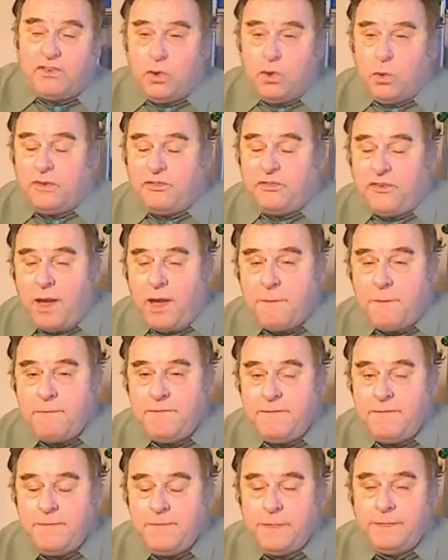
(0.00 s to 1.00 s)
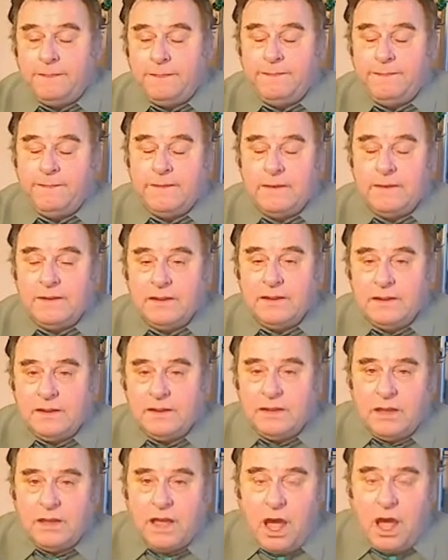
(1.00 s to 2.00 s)
who were from
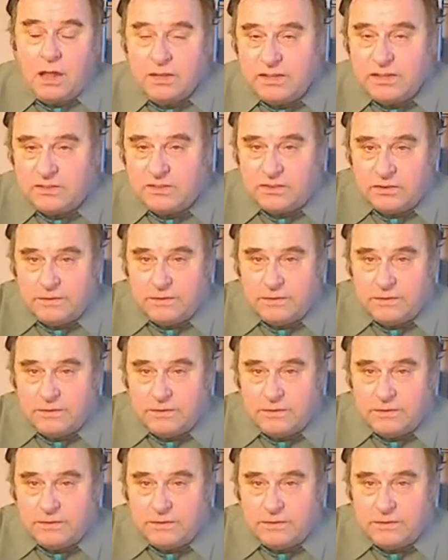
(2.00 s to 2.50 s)
Holland.